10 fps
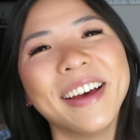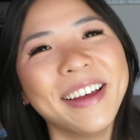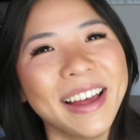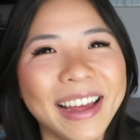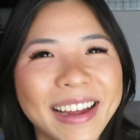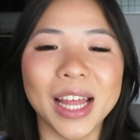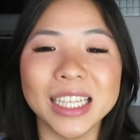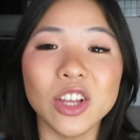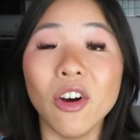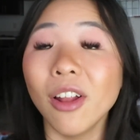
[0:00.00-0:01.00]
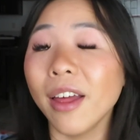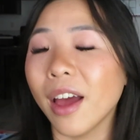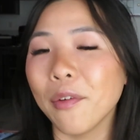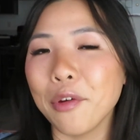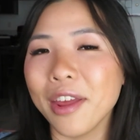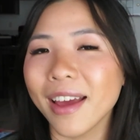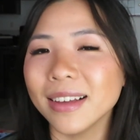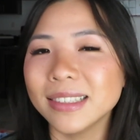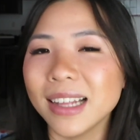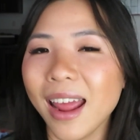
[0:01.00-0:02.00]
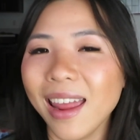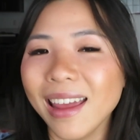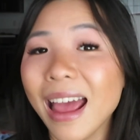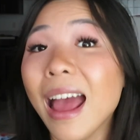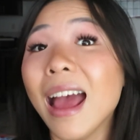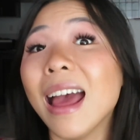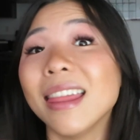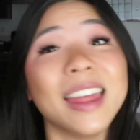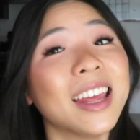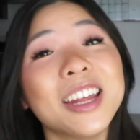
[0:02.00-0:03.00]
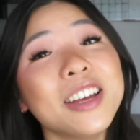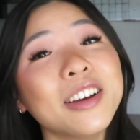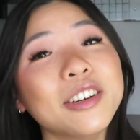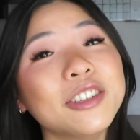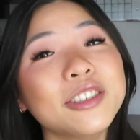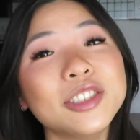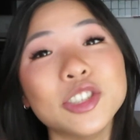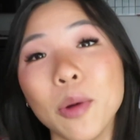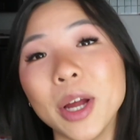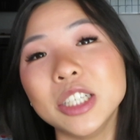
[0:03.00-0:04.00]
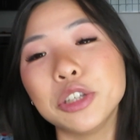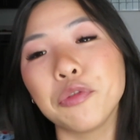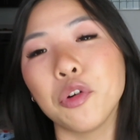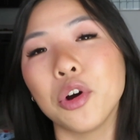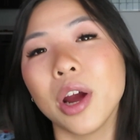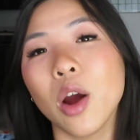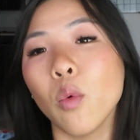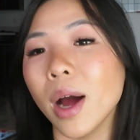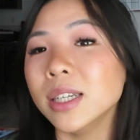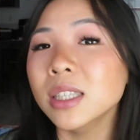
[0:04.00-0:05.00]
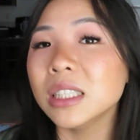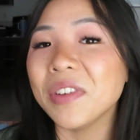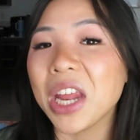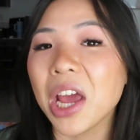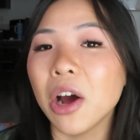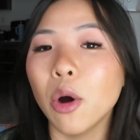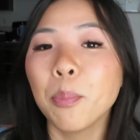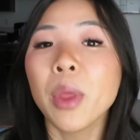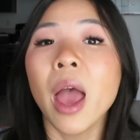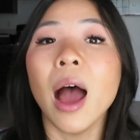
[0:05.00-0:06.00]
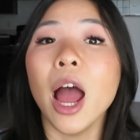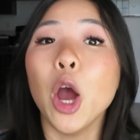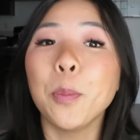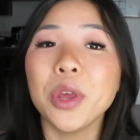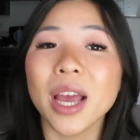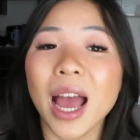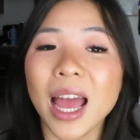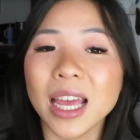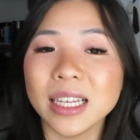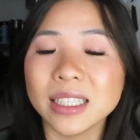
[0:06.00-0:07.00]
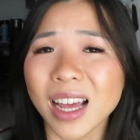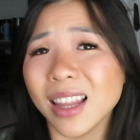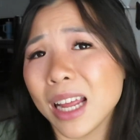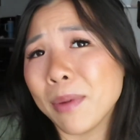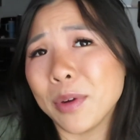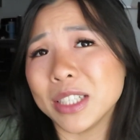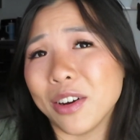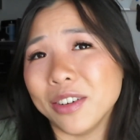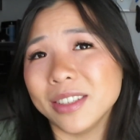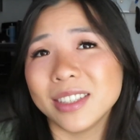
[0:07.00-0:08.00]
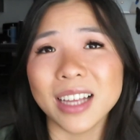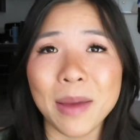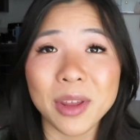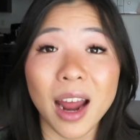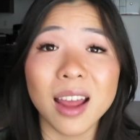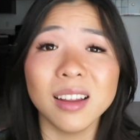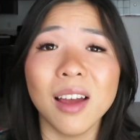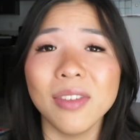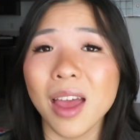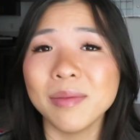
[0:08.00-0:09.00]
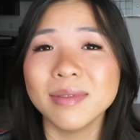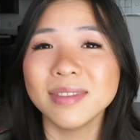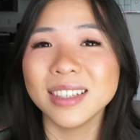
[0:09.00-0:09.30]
and that's all I have for you guys today. Thank you so much for watching this video. I hope you guys like my results. I mean, I love them.